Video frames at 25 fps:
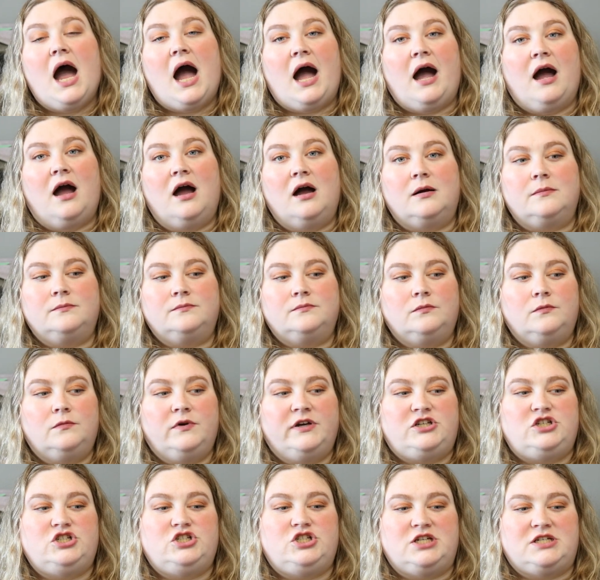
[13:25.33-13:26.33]
Um,
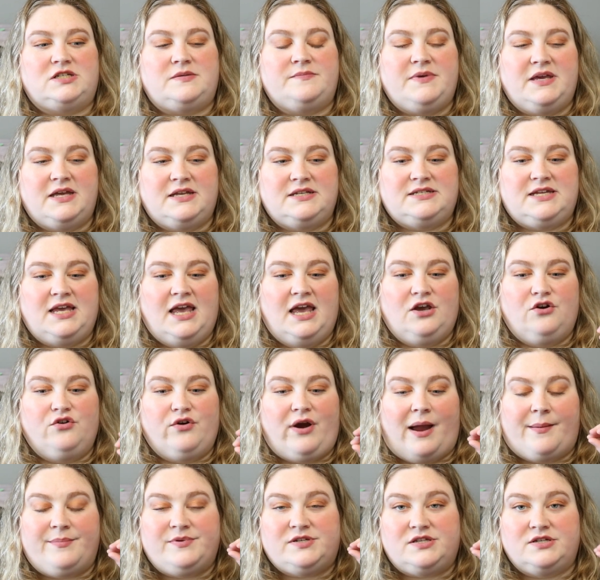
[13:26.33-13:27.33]
which just means it
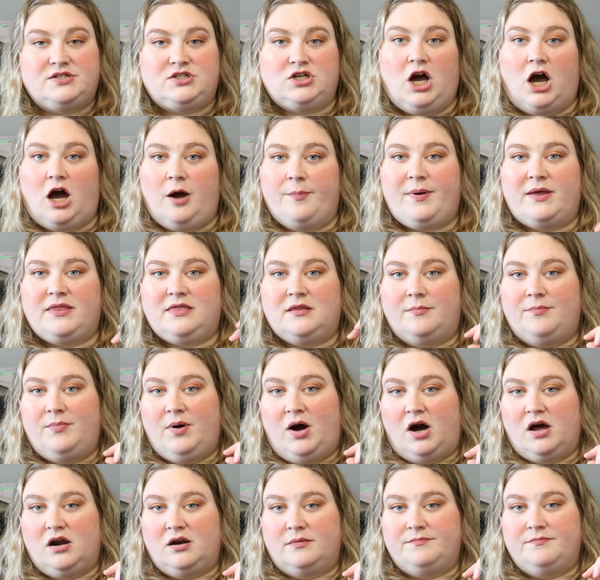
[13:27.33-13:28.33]
grabs the top and the
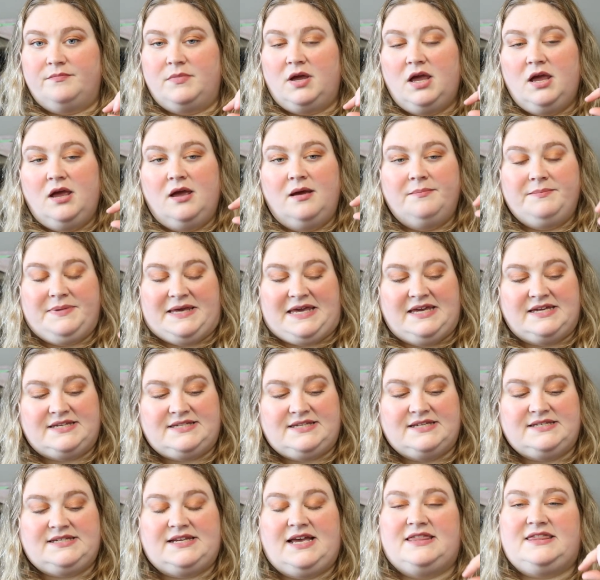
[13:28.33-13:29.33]
bottom
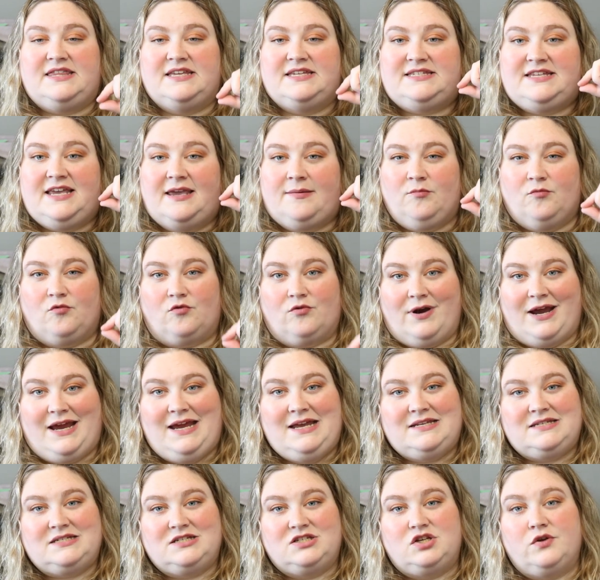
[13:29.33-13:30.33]
pieces at the same
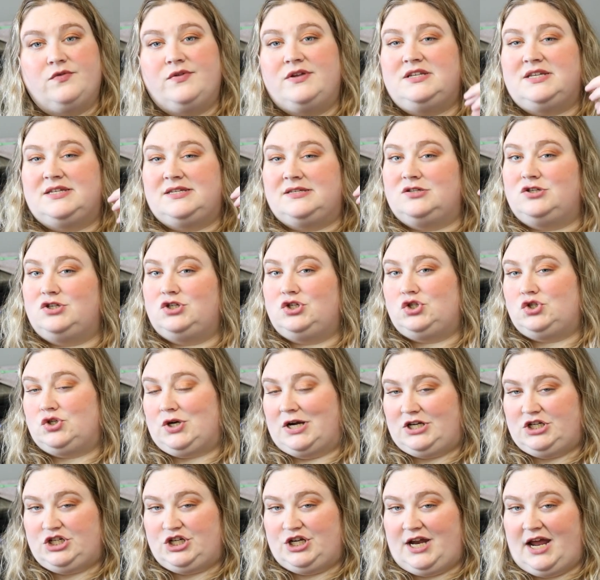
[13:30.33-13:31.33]
rate so it doesn't
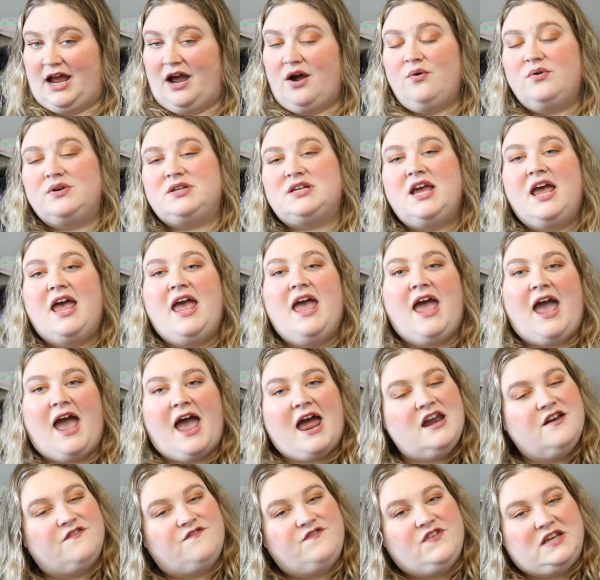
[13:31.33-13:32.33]
stretch it out
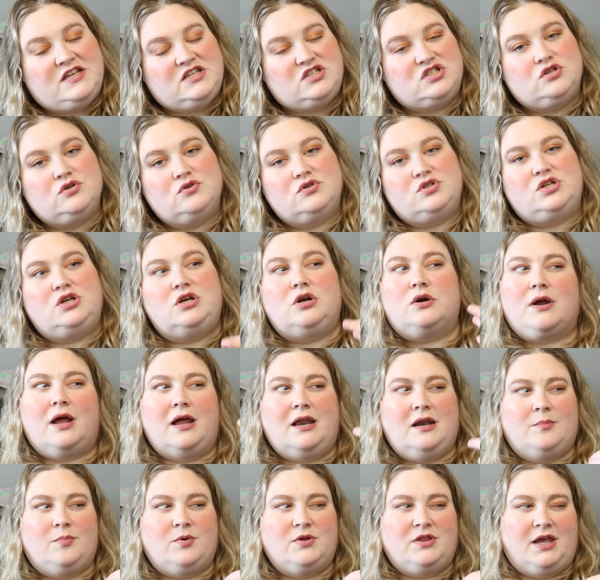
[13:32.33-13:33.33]
and it feeds through so you don't
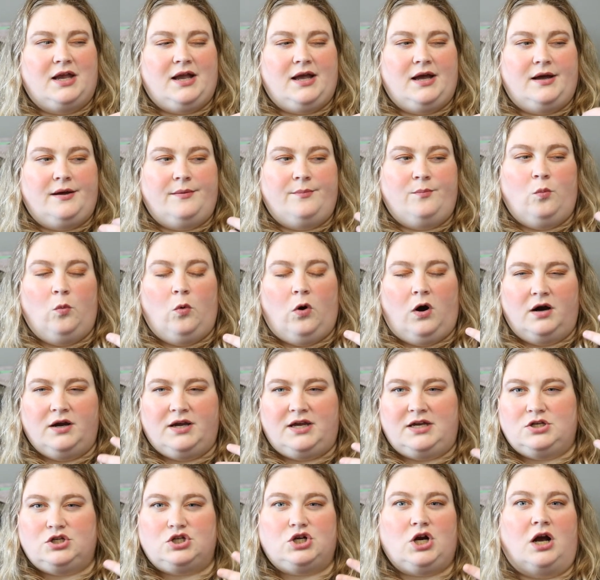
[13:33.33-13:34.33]
end up with like a
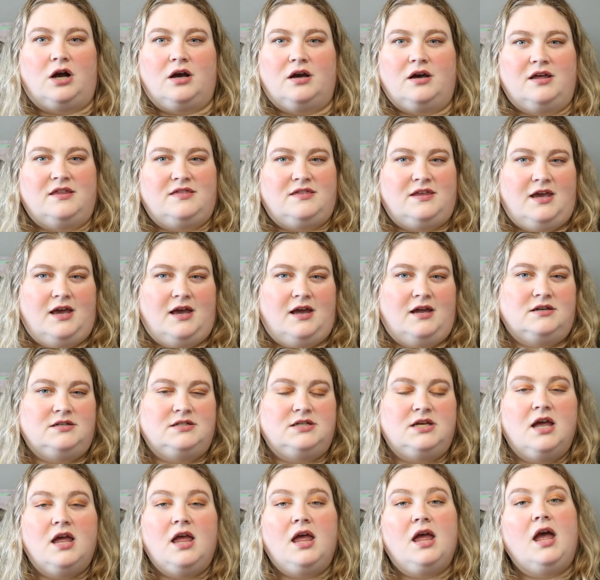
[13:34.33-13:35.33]
wonky chunk at the
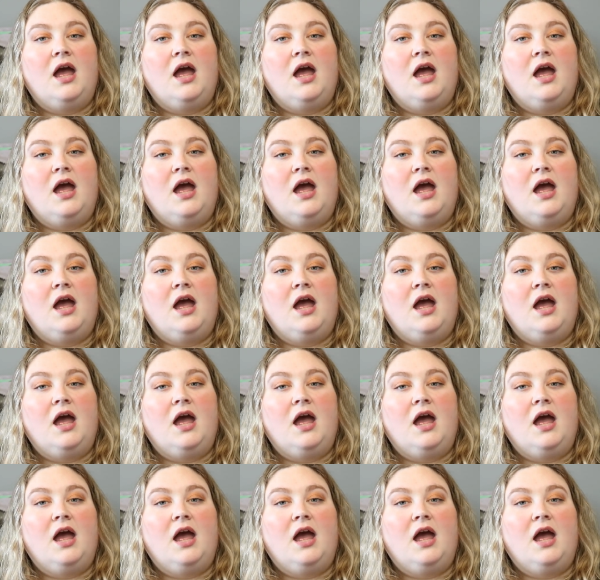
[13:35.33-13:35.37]
end.